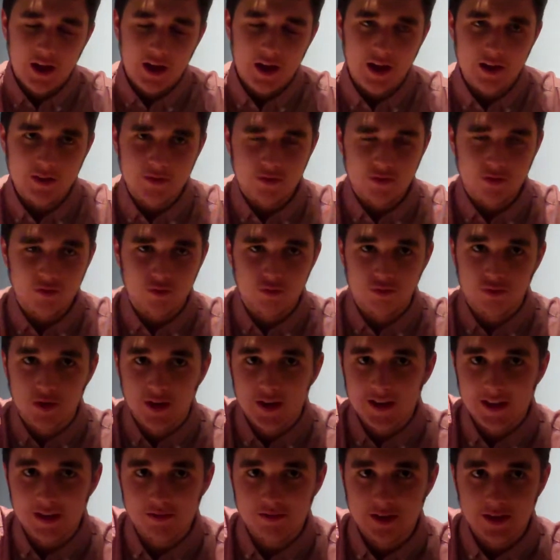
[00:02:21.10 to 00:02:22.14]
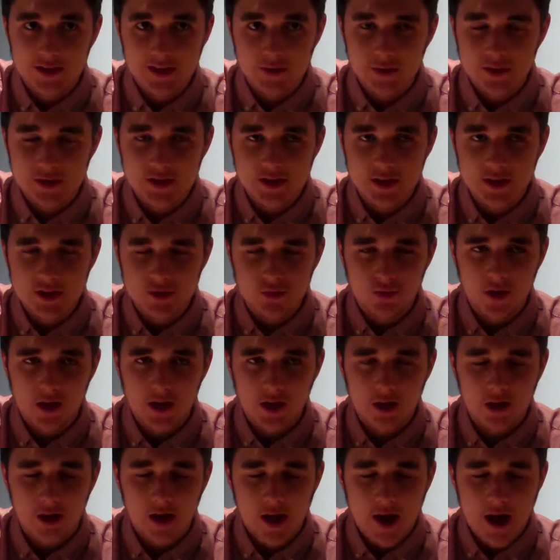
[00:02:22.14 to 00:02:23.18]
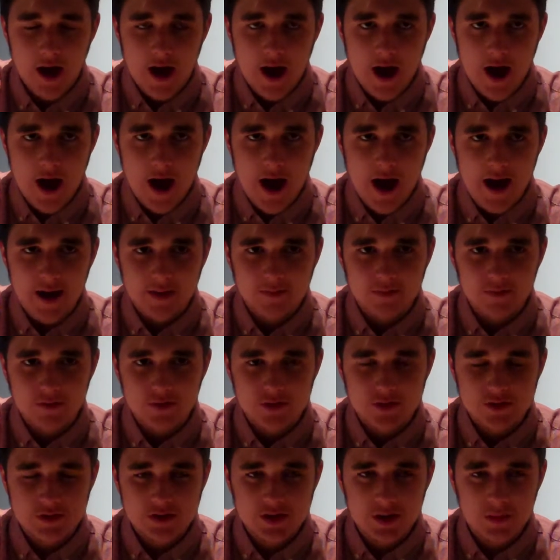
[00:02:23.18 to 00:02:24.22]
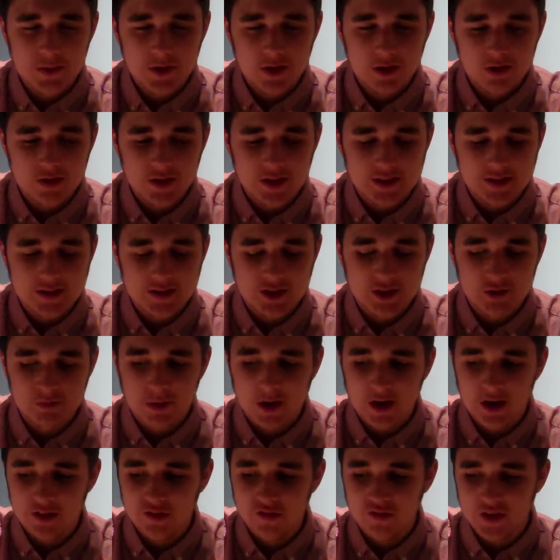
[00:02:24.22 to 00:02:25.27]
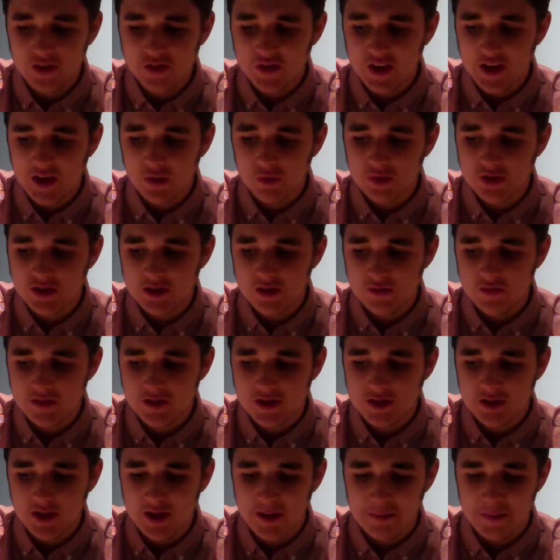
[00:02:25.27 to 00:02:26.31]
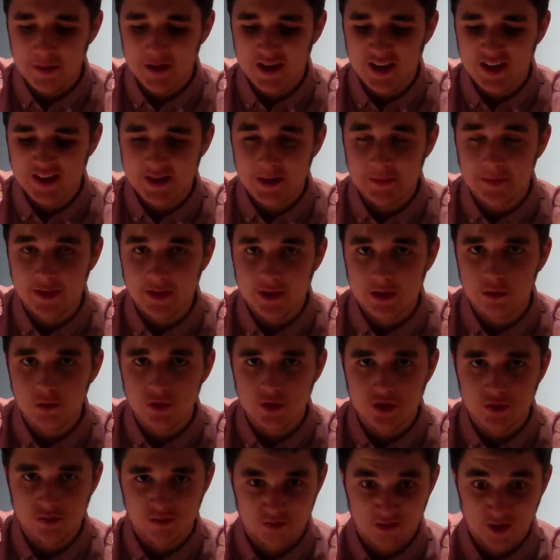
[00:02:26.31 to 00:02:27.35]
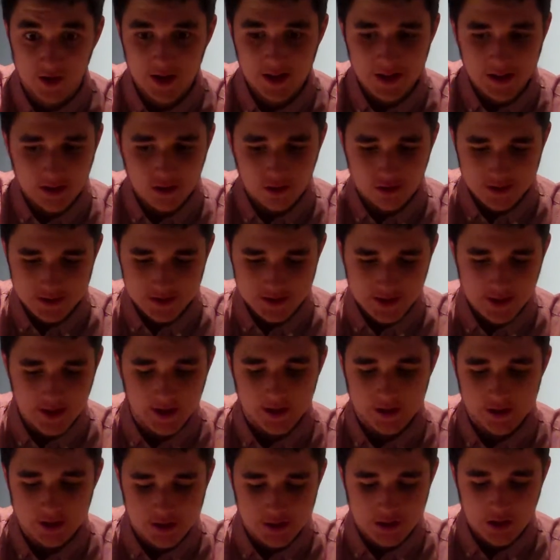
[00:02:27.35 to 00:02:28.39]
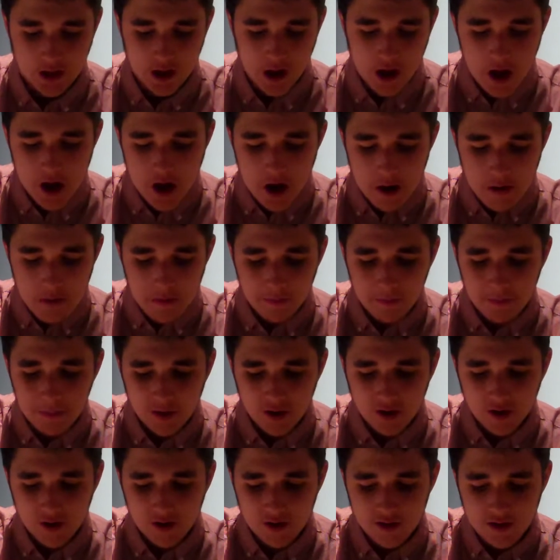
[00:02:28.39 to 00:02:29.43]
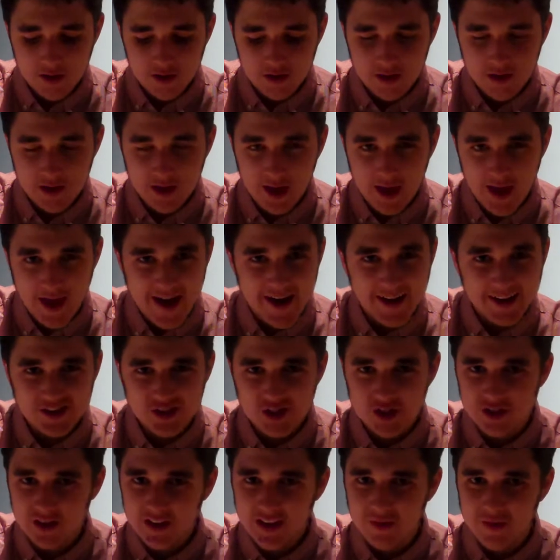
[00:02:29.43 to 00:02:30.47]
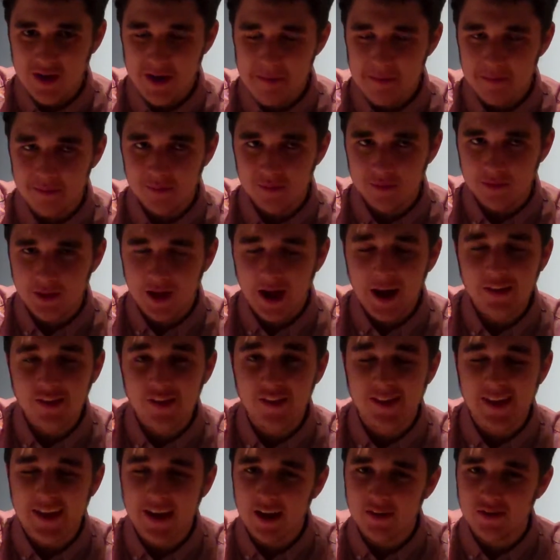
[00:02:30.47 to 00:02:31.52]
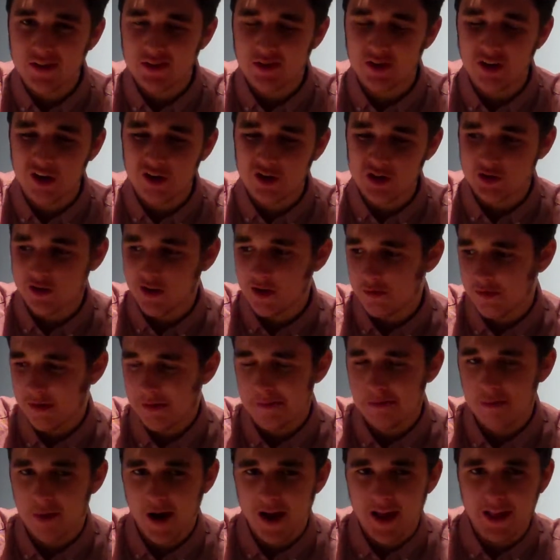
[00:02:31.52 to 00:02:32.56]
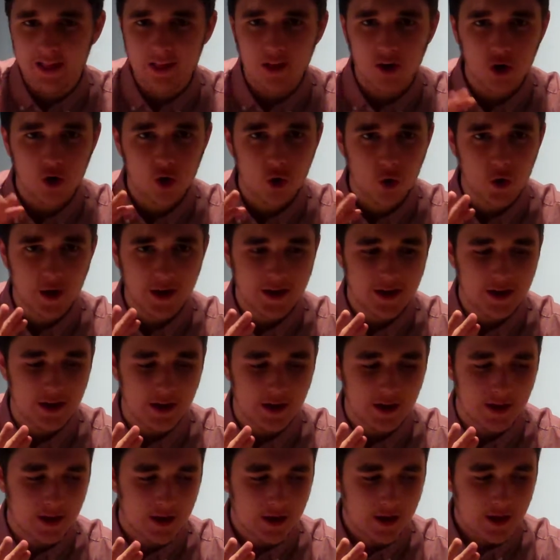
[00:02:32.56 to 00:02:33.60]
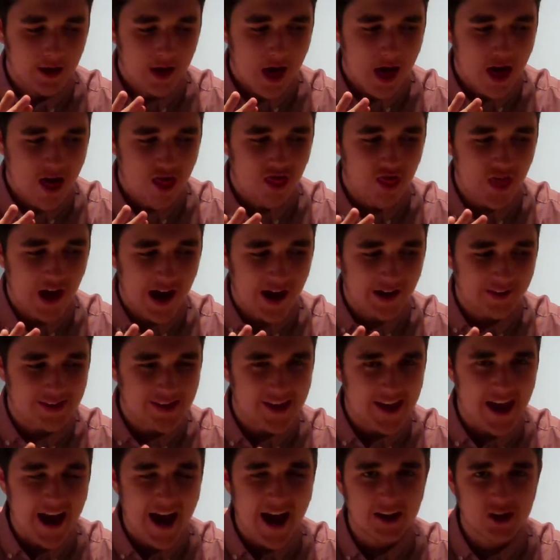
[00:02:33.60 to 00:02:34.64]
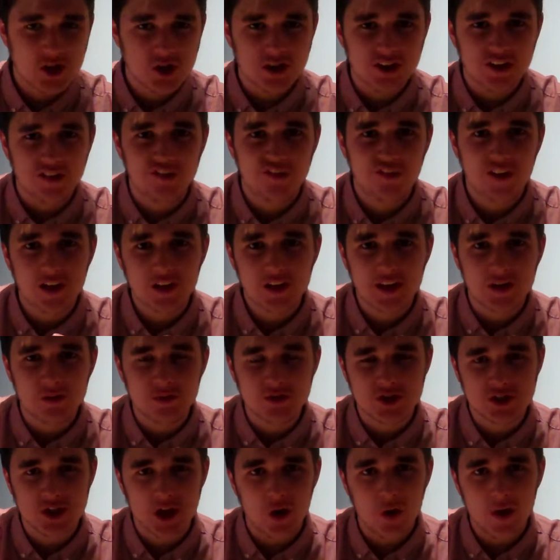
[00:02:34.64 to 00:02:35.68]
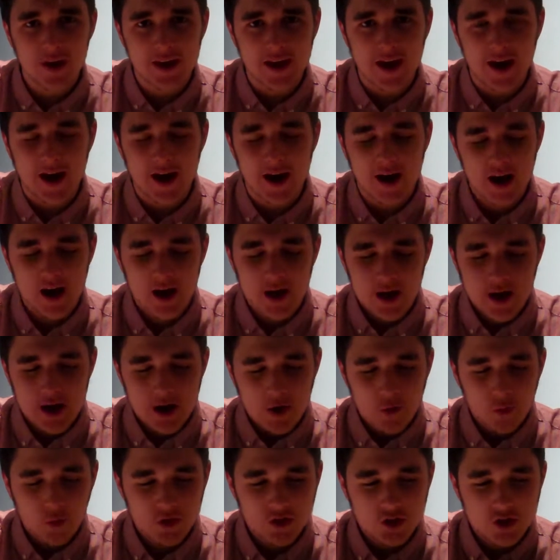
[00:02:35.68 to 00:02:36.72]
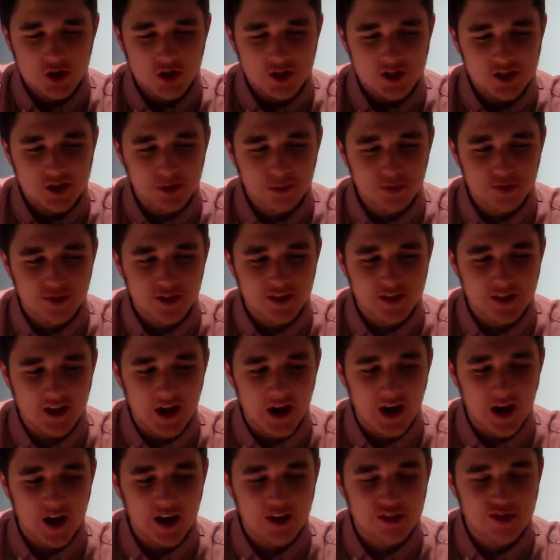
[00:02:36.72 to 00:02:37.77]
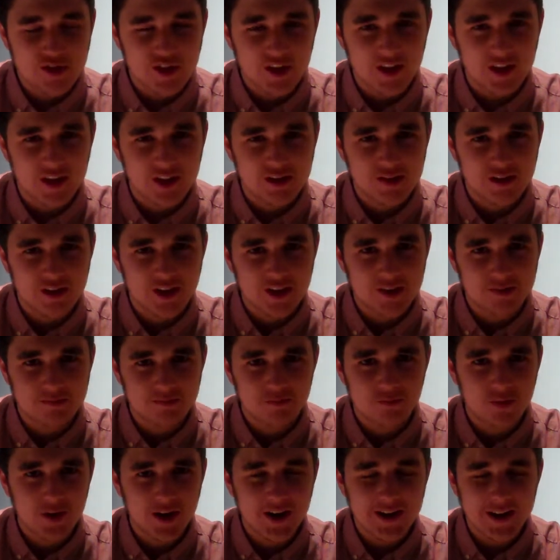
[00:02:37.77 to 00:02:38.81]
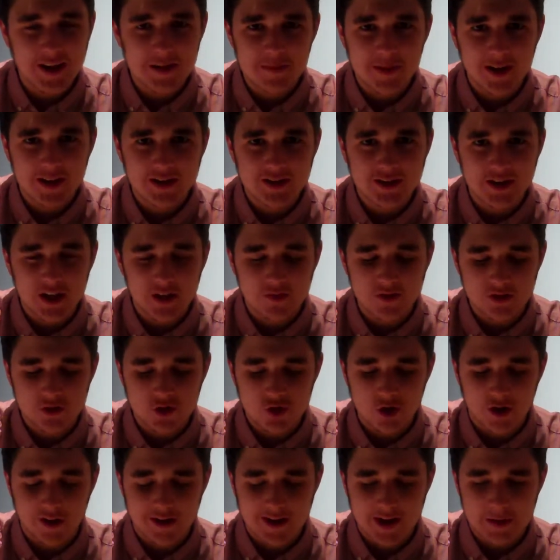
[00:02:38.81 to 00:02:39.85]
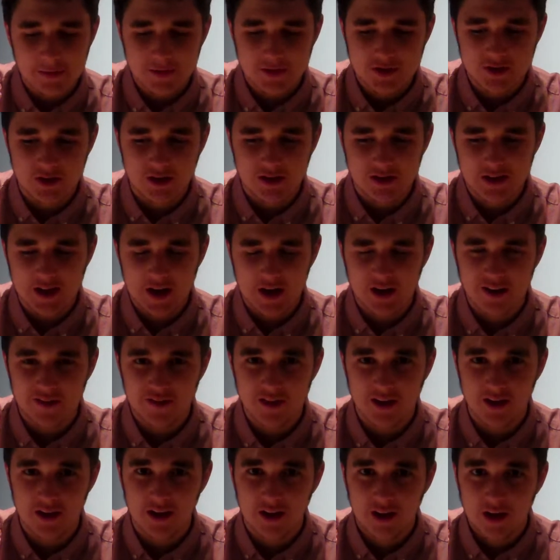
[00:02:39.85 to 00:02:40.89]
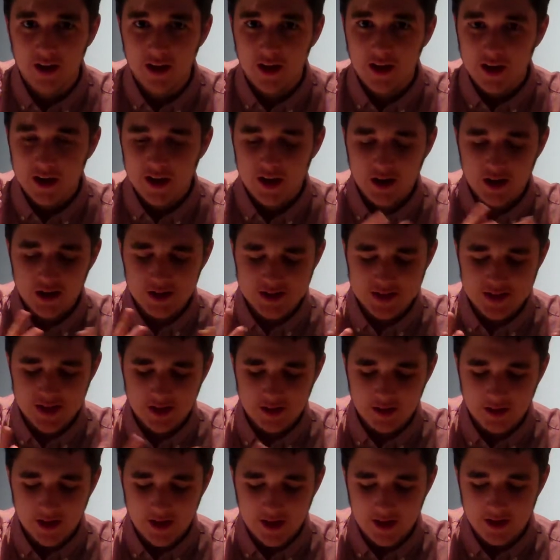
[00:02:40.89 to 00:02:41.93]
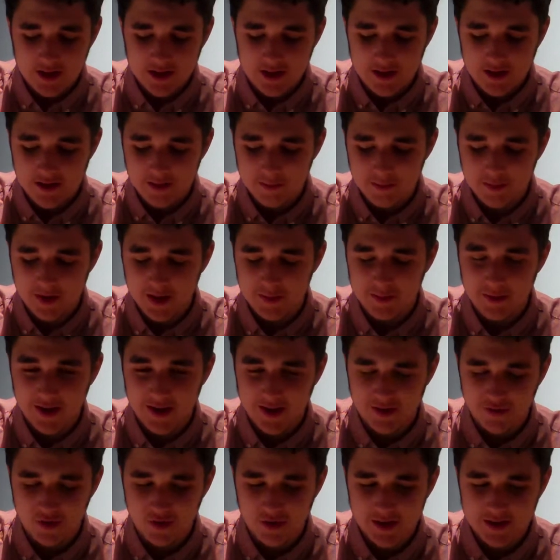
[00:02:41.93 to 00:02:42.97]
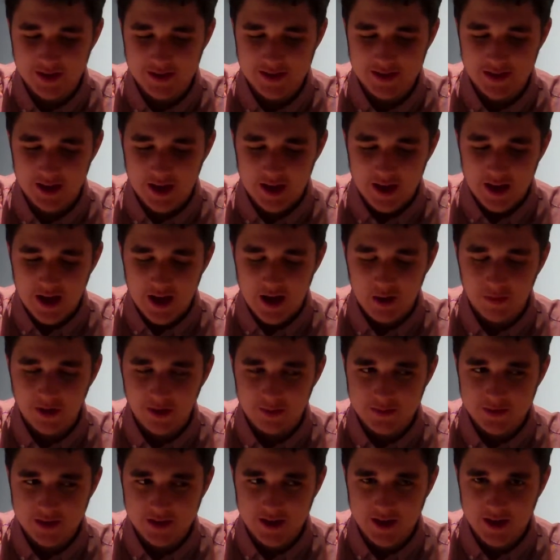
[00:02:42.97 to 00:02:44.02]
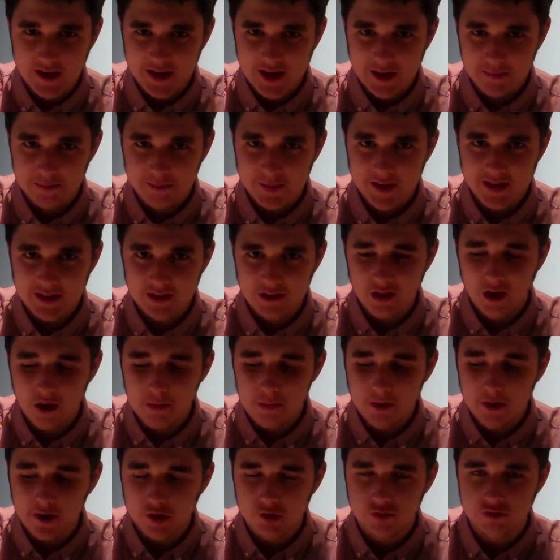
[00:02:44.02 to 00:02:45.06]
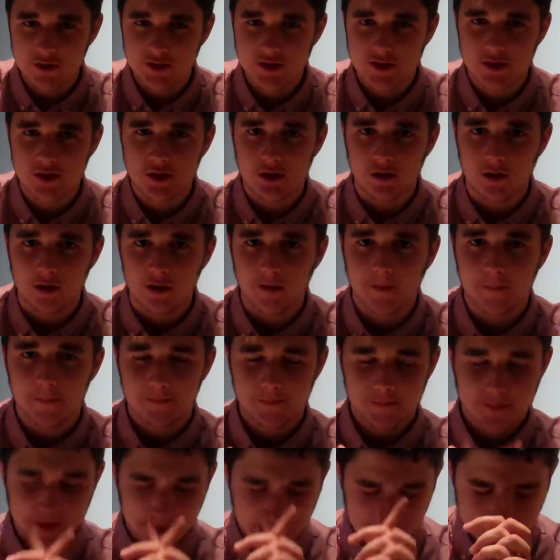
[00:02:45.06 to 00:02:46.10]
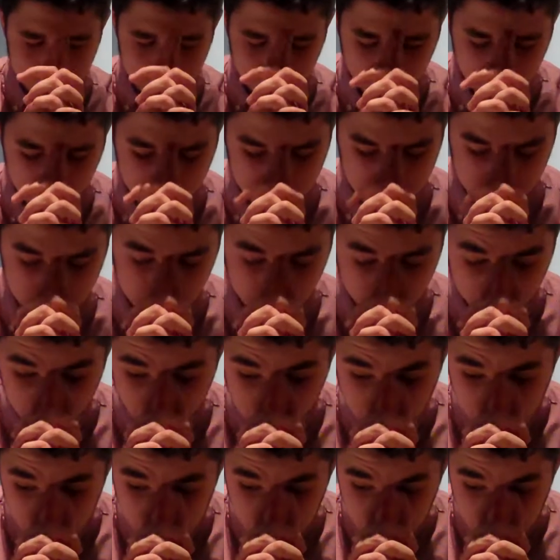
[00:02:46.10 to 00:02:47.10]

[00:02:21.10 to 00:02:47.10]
and really, really witty as well. And to be honest, despite the fact that it was 79 minutes, I mean, there were some really long scenes, but it actually went, like the Day of the Doctor, it went by a lot quicker than it actually felt it was going at, which is something that I think it really means that you've enjoyed an episode. Now, if you can't tell here by my voice and what I'm saying, I'm being a lot more critical and professional